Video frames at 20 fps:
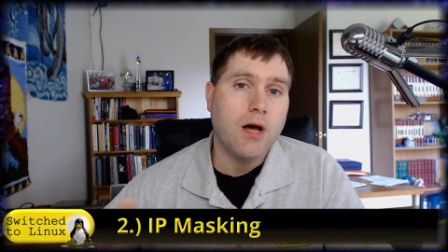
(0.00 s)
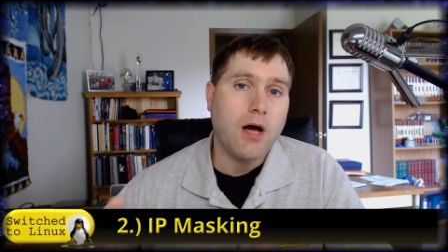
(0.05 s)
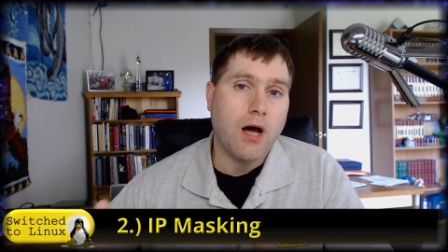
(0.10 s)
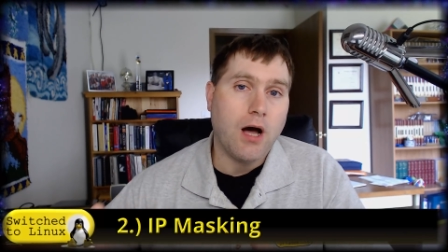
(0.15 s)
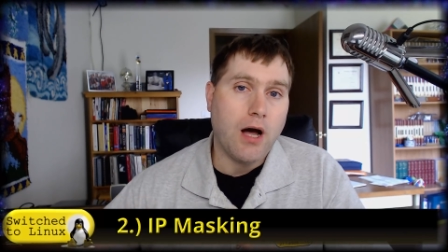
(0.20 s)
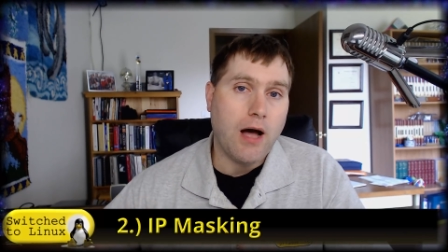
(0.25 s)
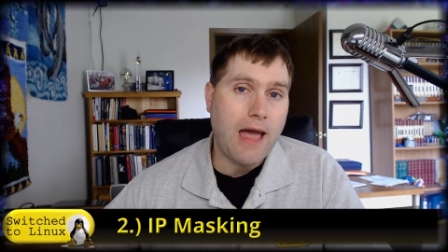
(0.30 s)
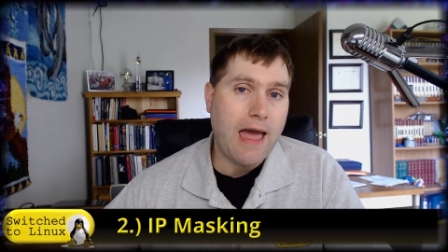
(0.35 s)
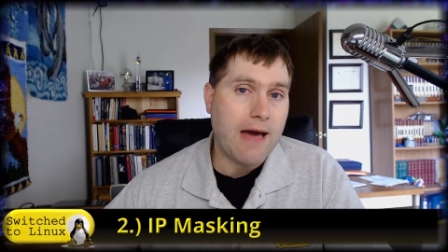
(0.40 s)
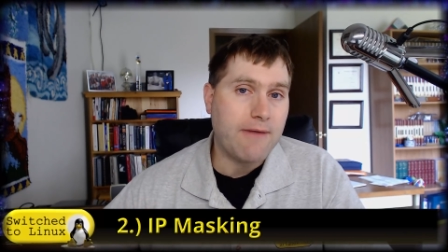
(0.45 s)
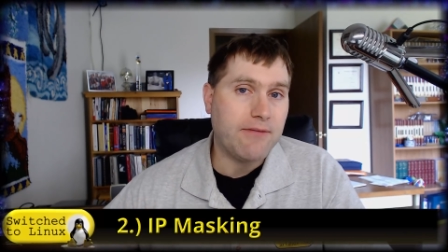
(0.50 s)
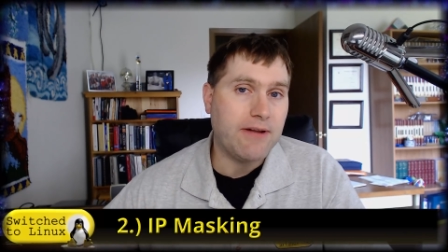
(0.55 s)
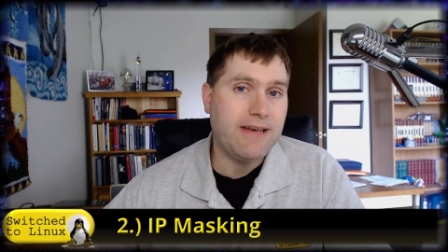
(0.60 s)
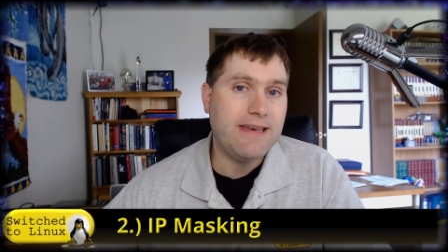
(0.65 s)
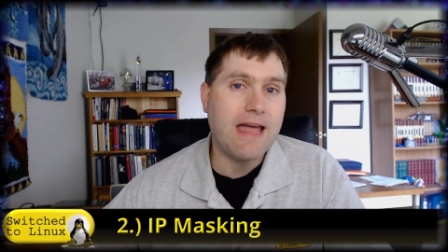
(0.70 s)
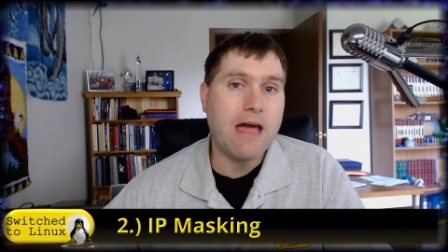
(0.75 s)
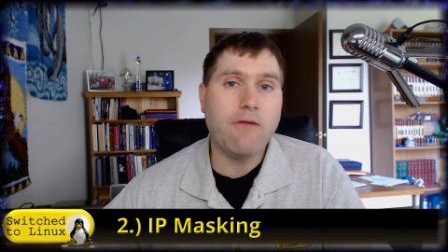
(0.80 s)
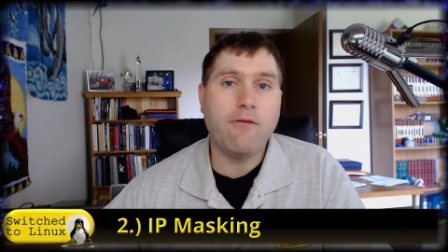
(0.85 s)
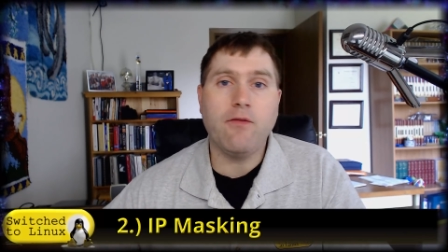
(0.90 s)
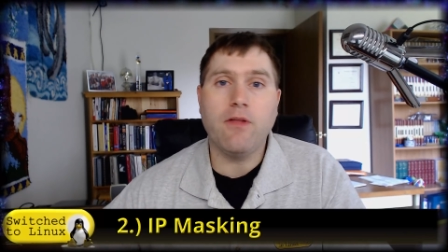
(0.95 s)
have a
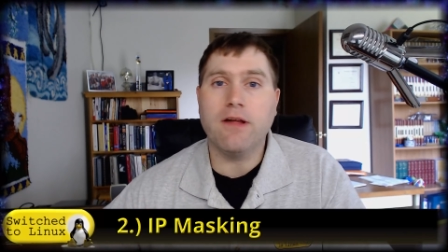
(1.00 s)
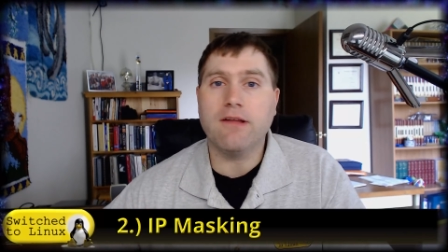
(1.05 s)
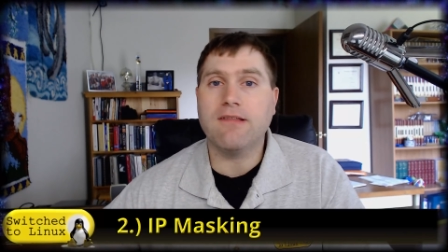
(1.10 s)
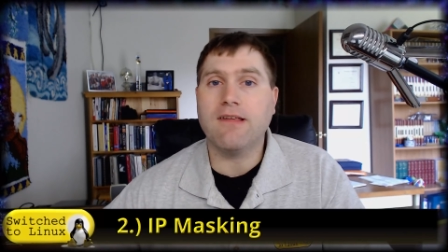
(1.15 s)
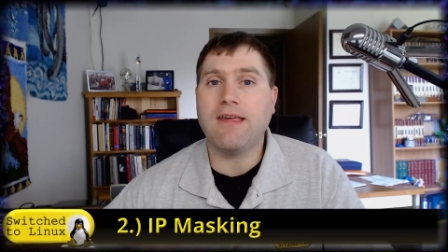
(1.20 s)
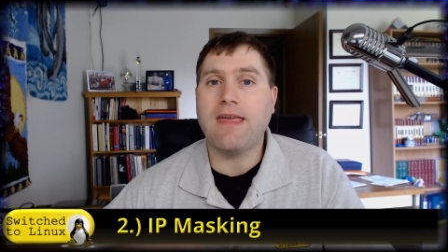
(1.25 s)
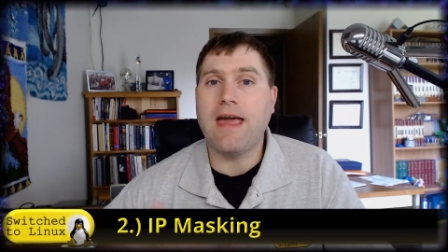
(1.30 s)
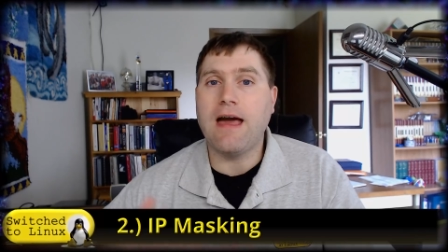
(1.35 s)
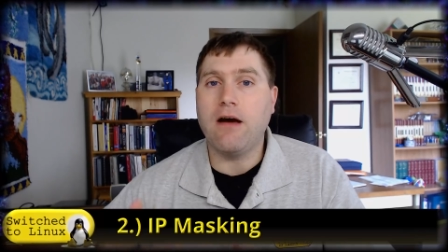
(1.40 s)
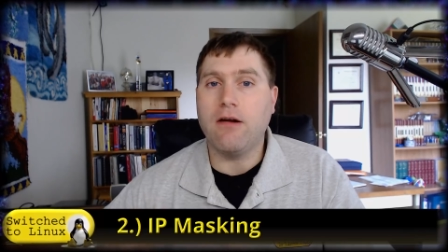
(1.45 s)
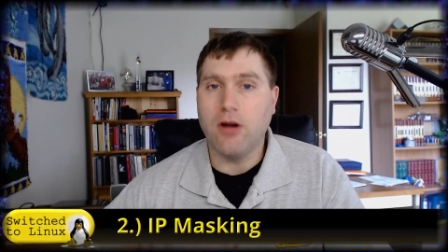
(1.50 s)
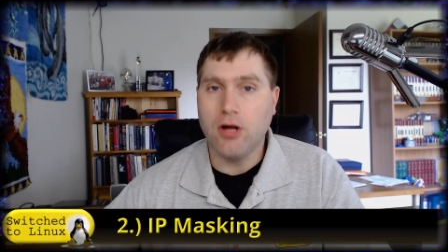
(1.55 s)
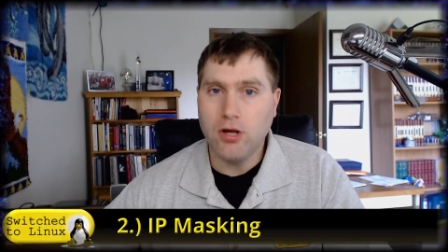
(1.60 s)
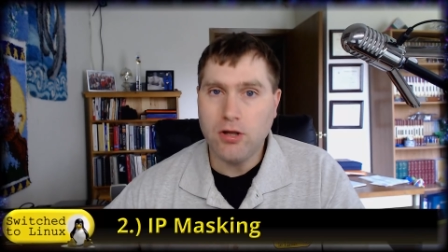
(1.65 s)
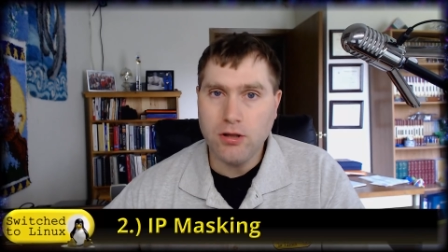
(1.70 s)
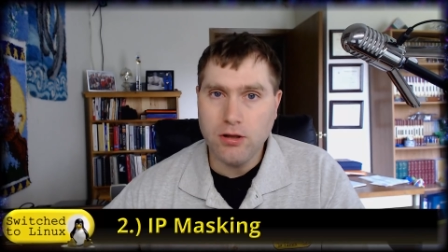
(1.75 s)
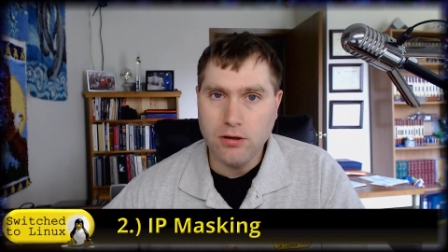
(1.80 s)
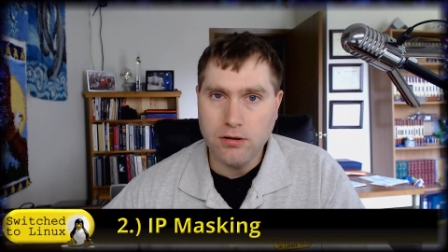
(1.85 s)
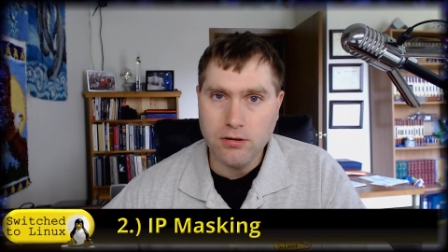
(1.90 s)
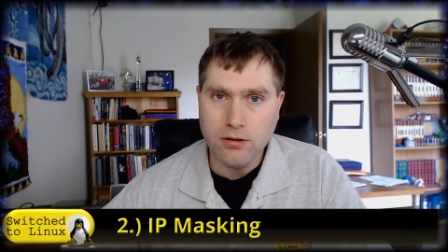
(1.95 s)
Netflix account, a
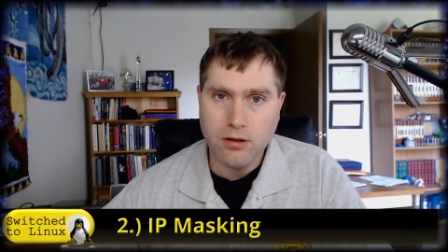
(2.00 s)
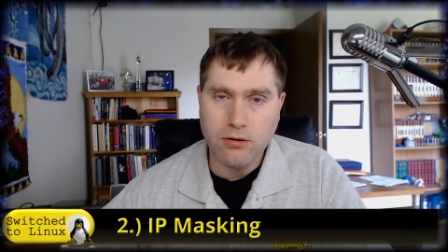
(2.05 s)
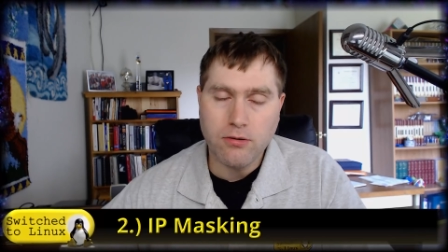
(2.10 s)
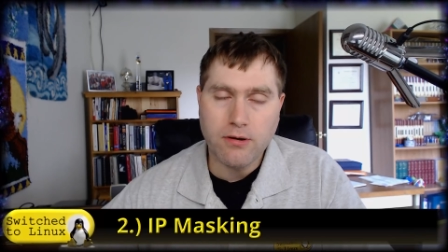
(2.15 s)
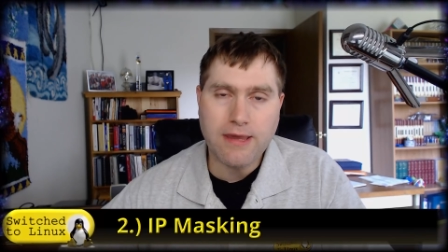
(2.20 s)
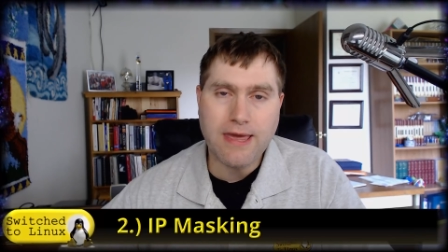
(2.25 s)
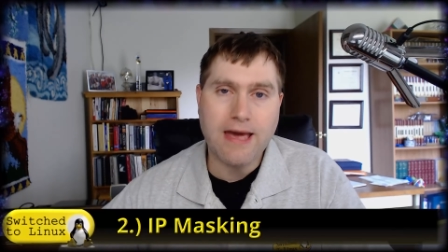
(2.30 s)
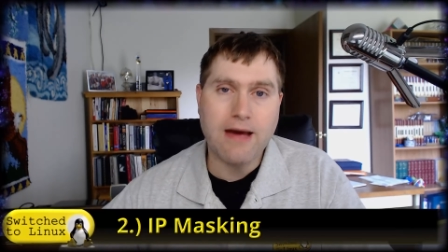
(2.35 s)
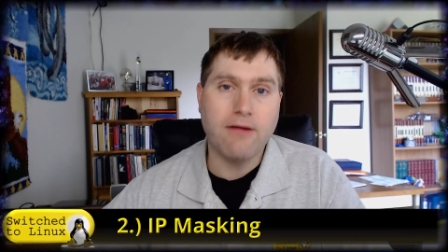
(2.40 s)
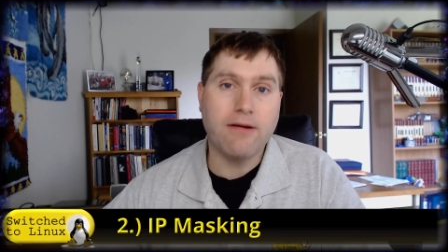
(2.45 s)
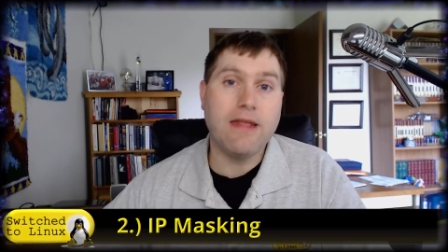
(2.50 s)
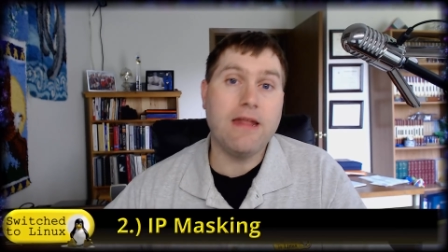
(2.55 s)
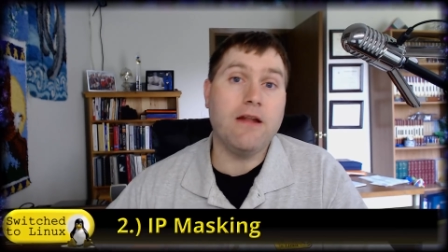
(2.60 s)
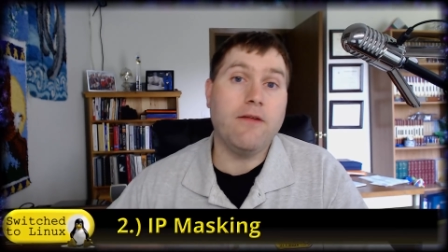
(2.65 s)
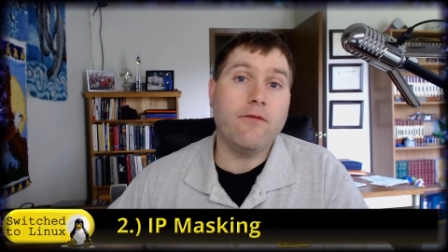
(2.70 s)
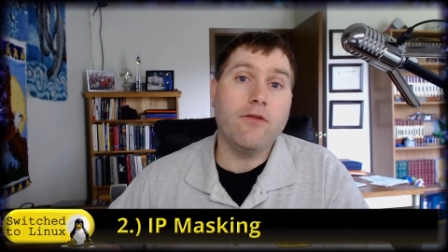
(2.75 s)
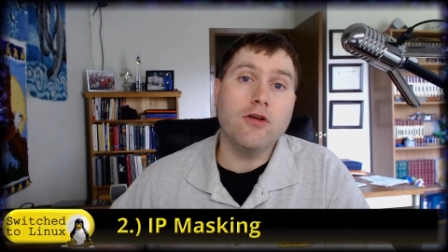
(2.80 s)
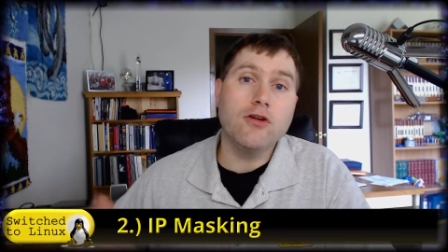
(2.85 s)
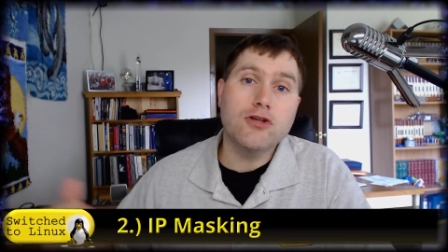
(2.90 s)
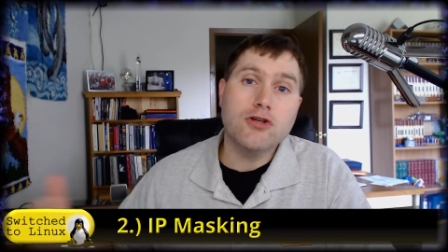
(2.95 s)
Hulu account,
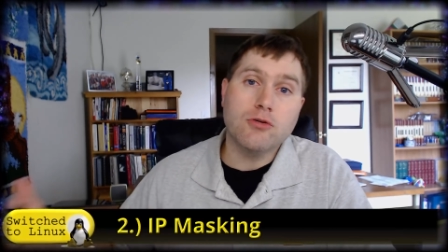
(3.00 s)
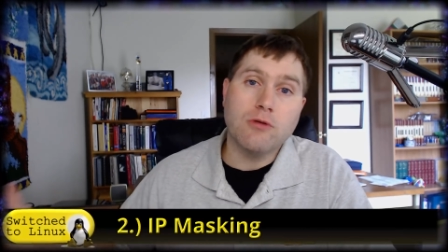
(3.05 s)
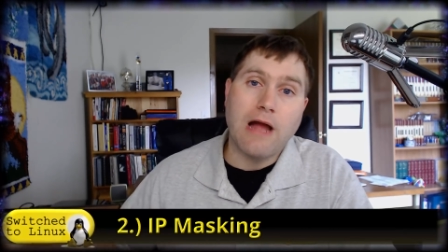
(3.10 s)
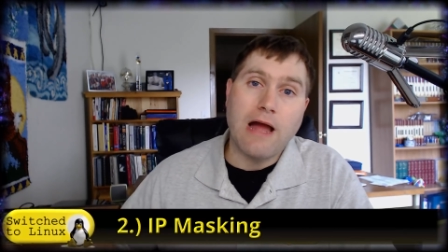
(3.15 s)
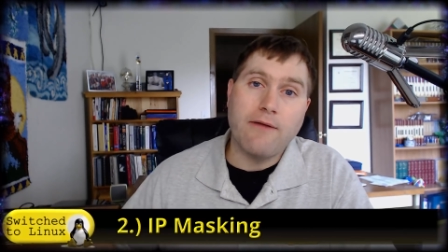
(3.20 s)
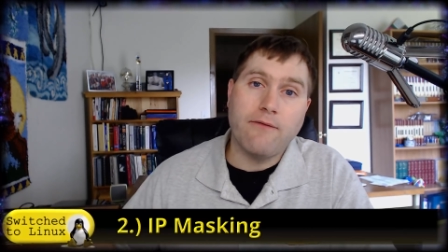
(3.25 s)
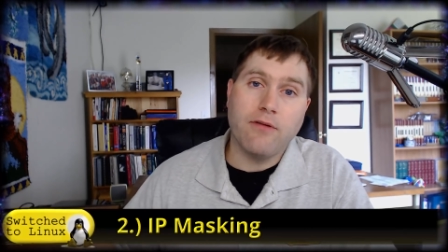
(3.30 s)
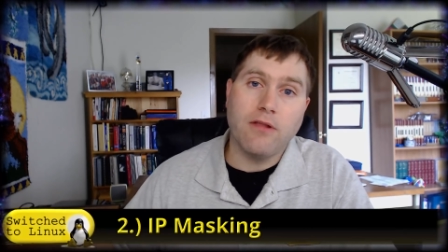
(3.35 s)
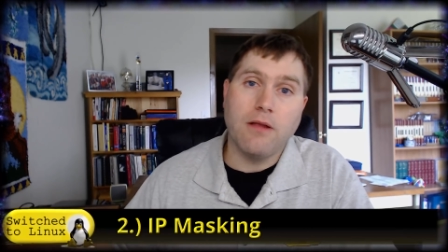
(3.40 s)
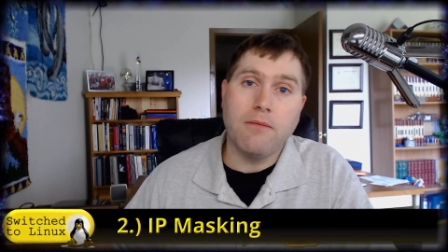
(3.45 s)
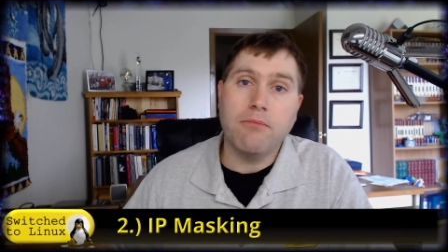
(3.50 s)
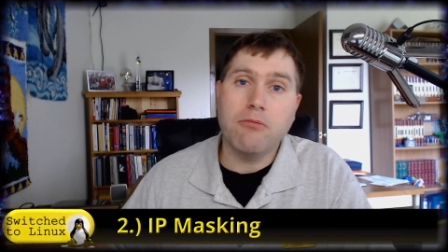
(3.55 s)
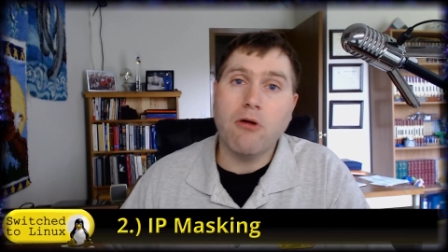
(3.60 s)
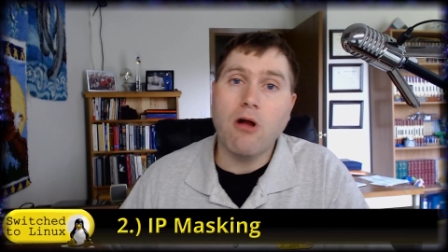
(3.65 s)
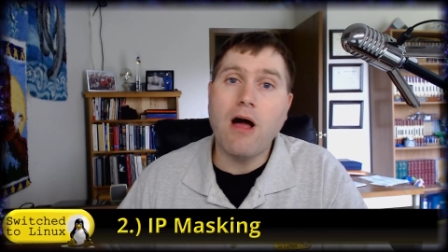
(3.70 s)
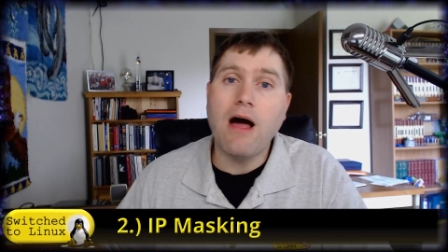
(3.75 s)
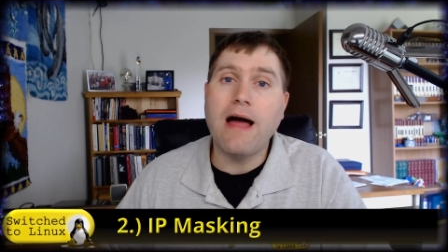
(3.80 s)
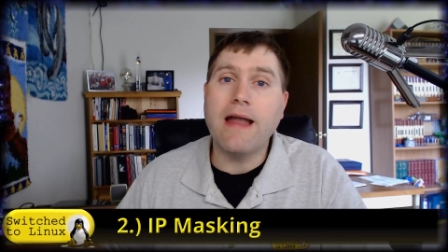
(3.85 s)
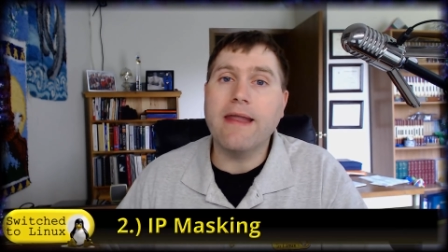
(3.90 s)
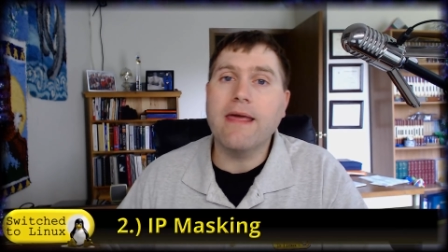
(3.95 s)
and if you travel
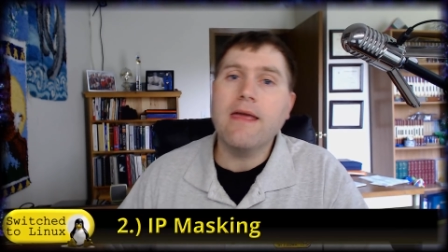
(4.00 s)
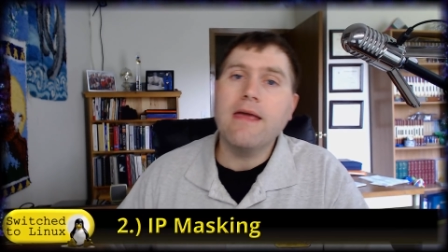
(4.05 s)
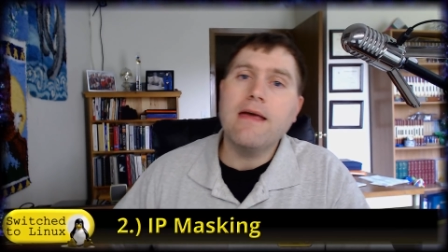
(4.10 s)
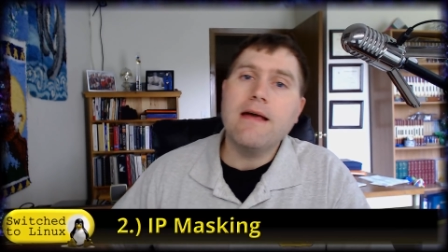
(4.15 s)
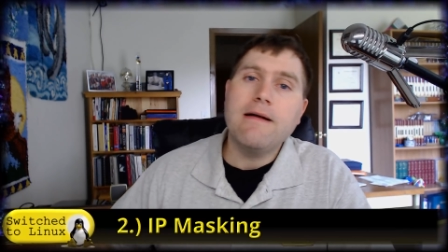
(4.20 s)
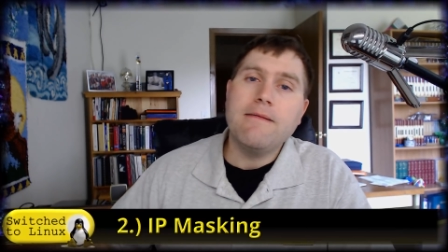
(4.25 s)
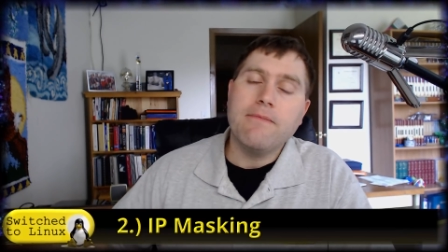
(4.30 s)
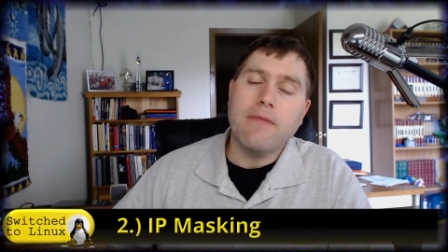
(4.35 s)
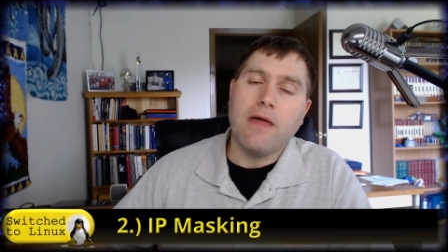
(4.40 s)
abroad.